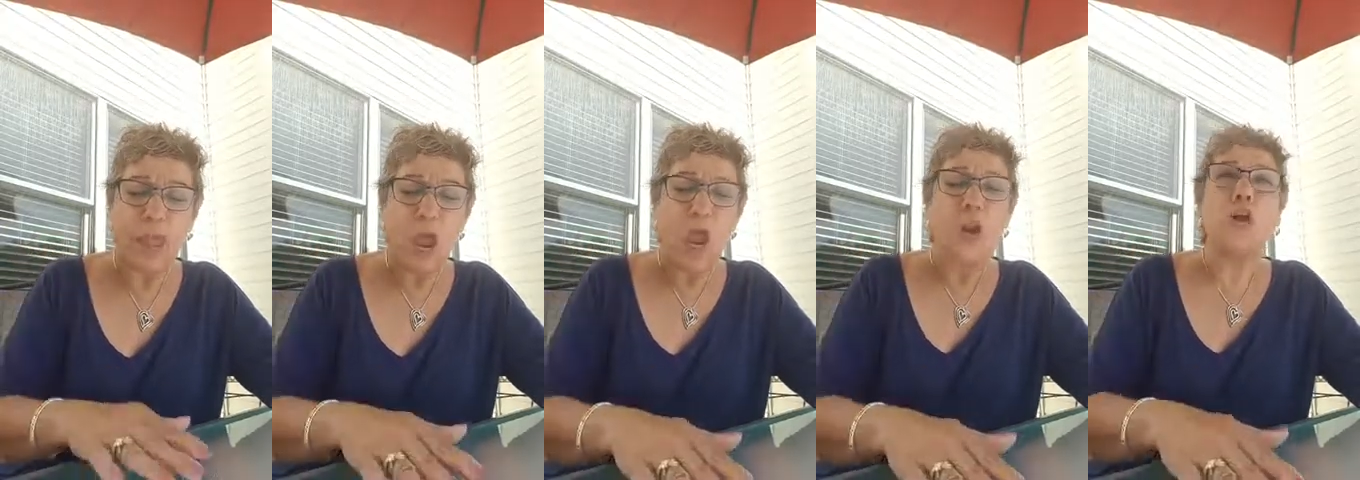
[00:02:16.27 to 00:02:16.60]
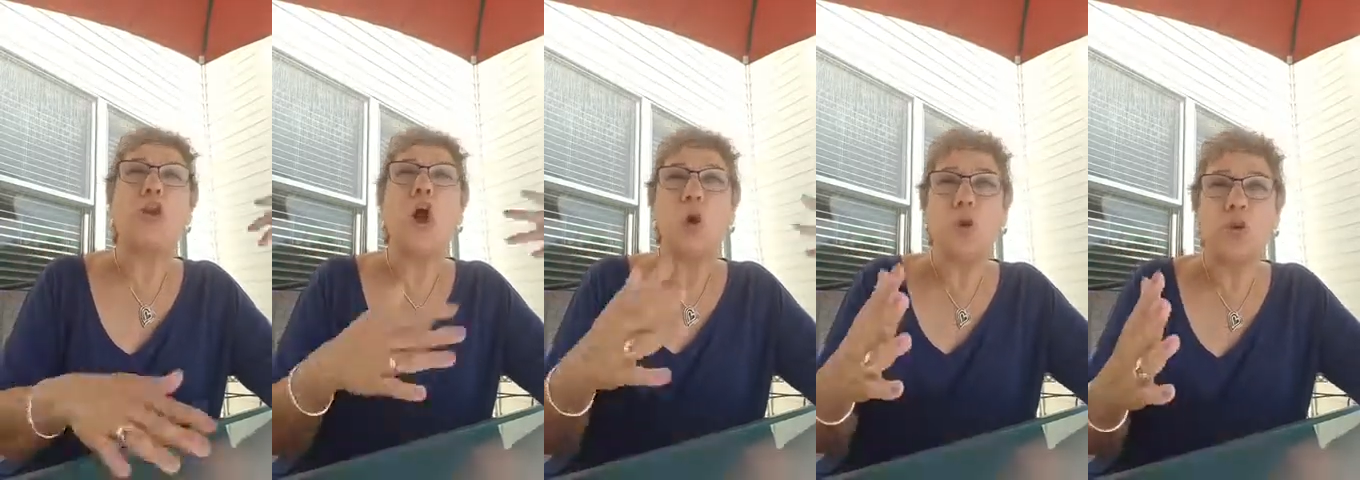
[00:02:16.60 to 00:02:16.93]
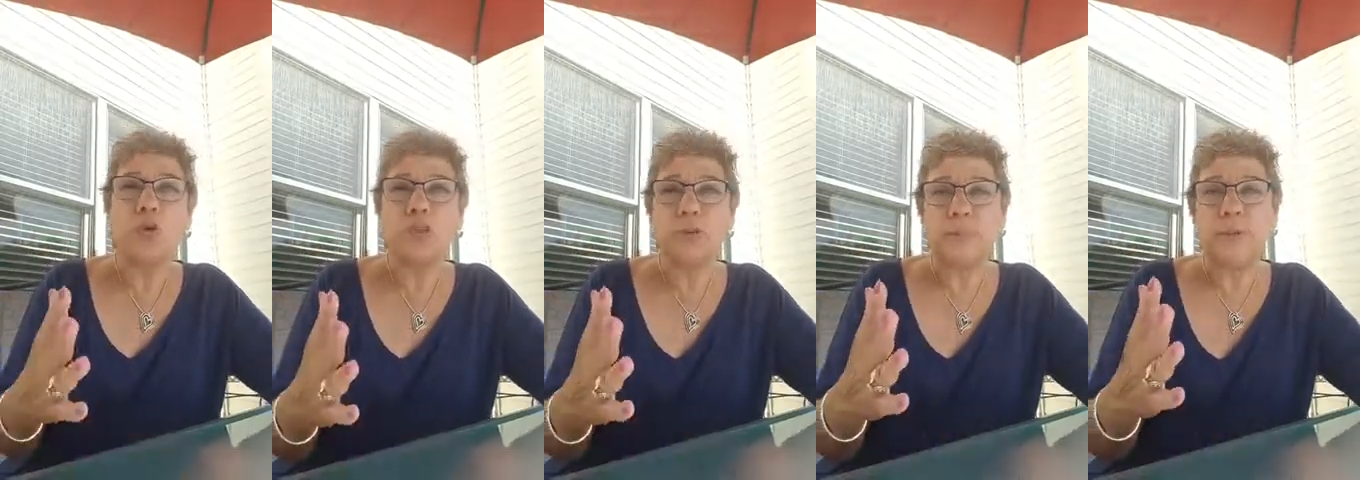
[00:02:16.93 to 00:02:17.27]
Know who
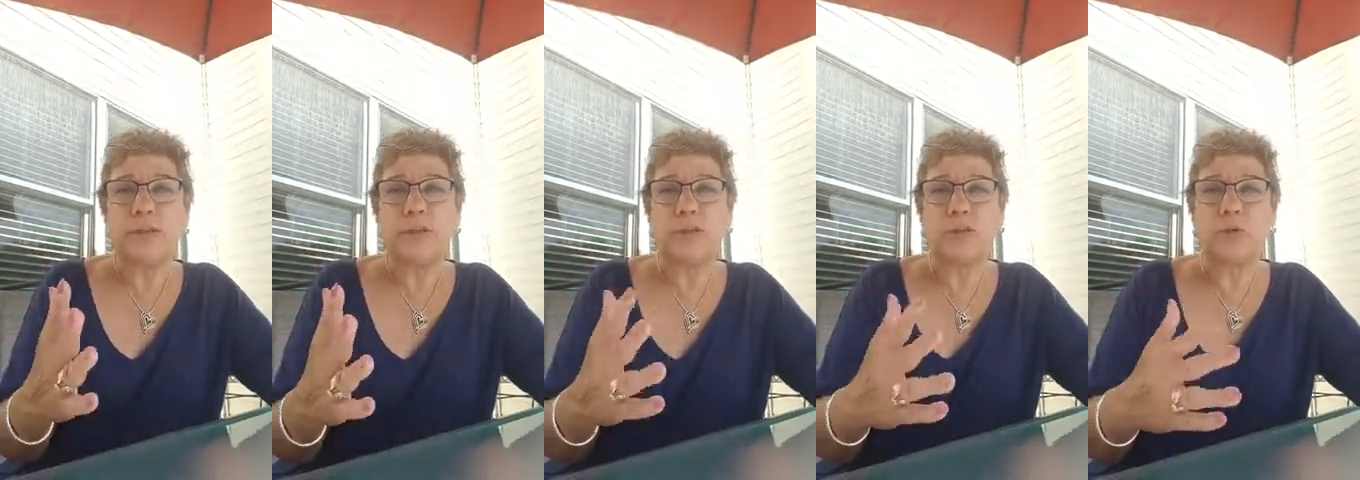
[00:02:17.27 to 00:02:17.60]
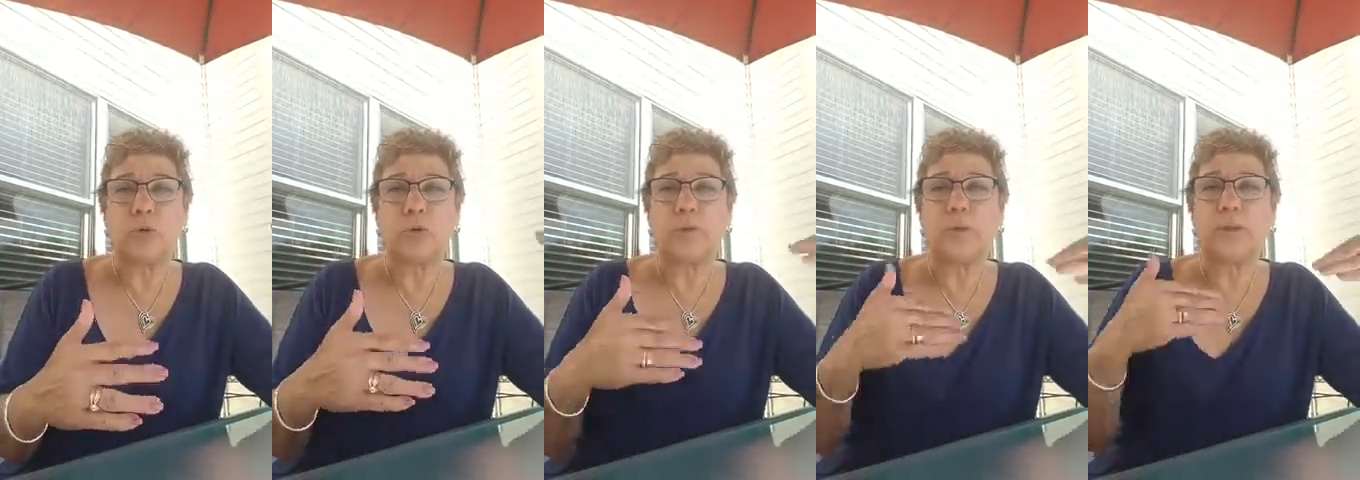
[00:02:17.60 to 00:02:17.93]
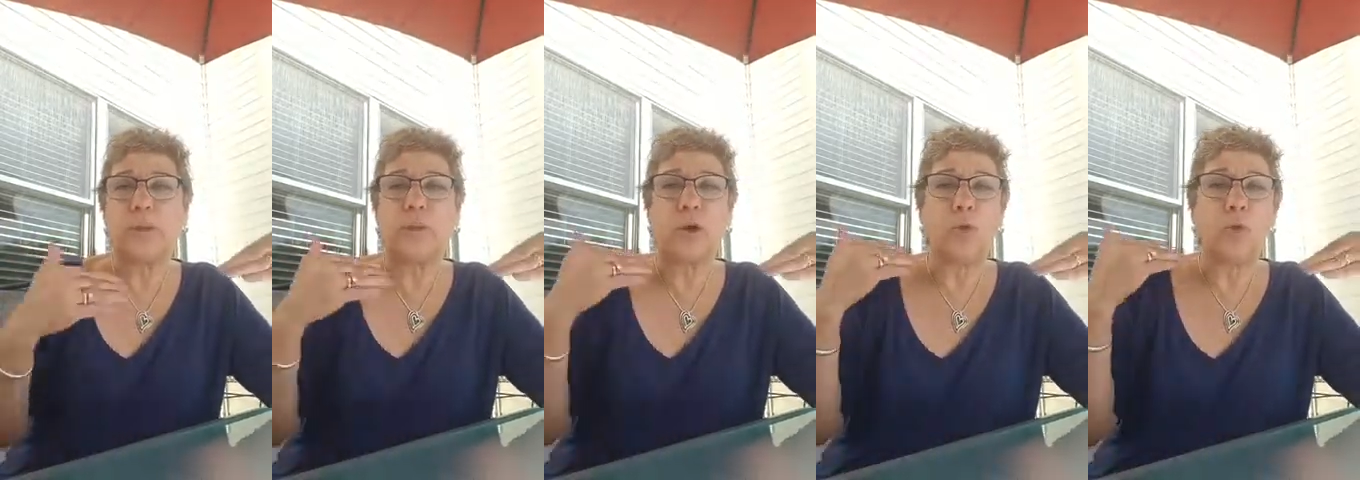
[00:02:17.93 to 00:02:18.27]
you're speaking to,
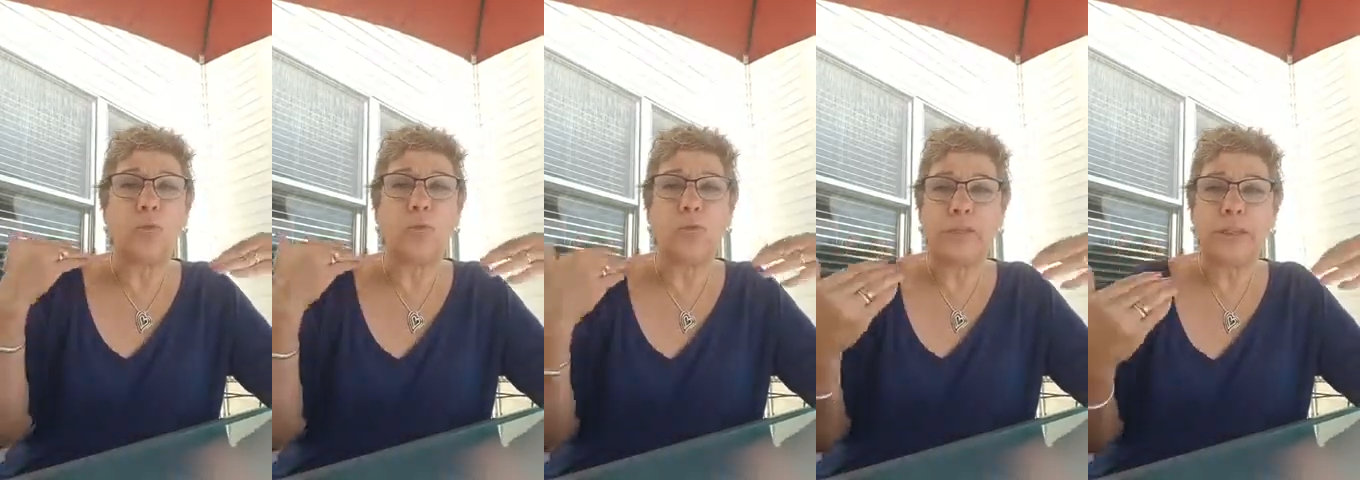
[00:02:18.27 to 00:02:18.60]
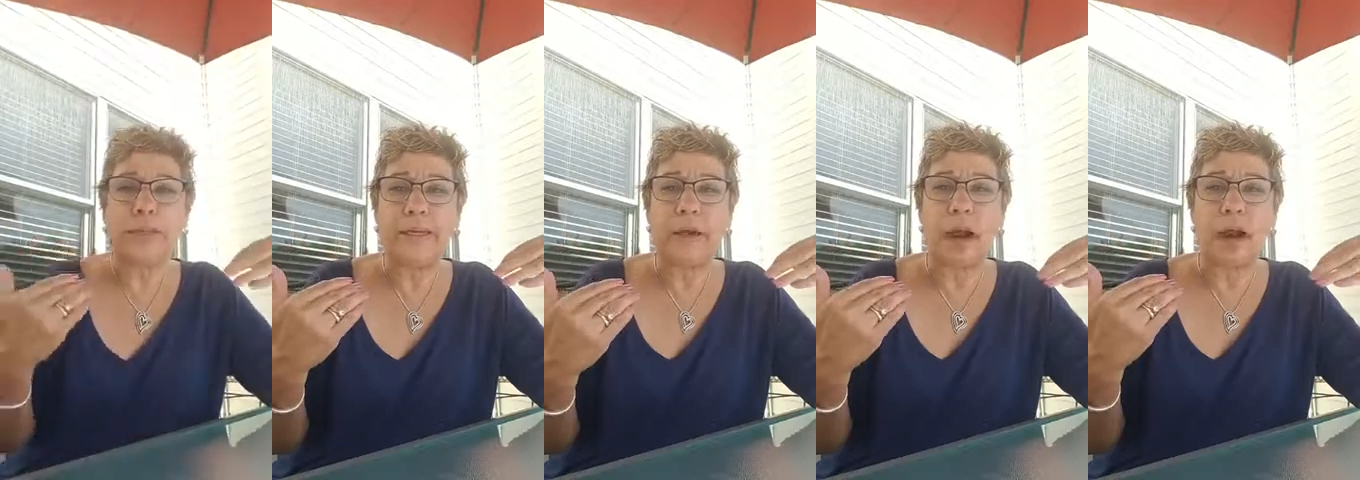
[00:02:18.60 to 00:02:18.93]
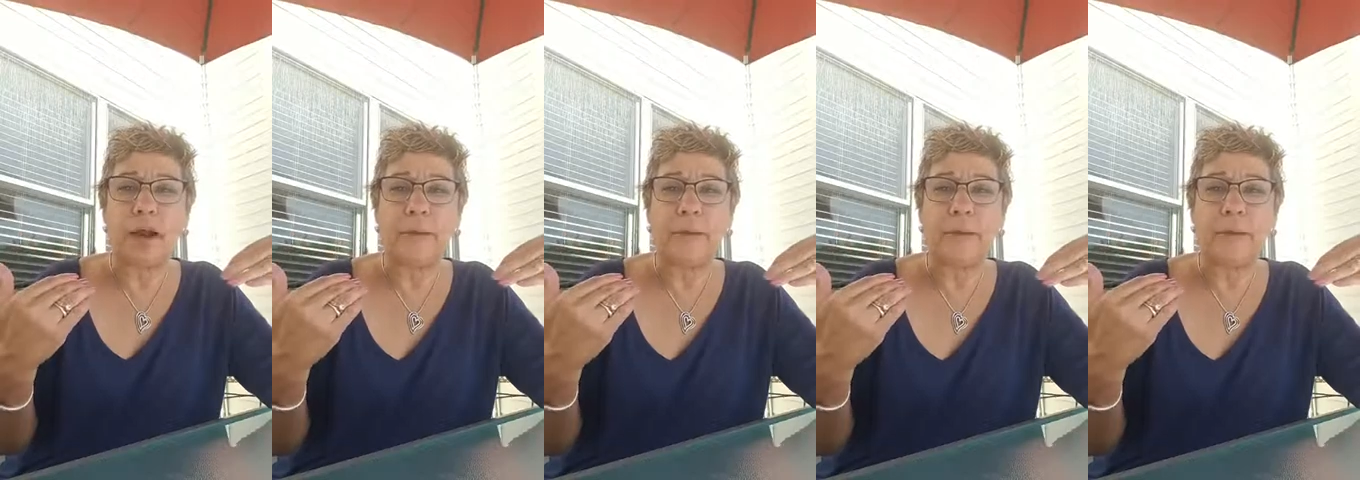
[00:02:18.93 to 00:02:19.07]
really